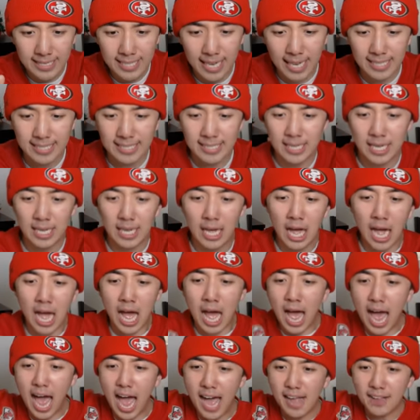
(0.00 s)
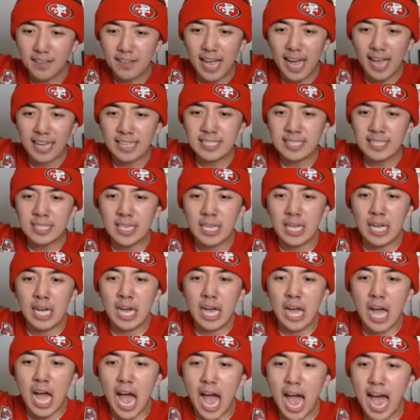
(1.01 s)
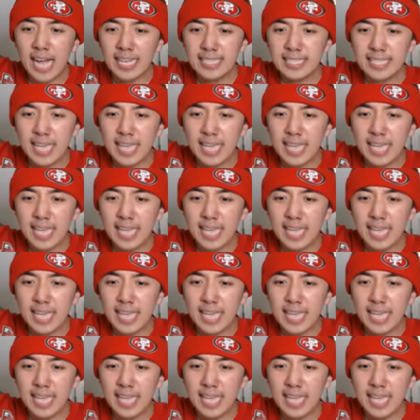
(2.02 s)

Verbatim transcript: it! End it! End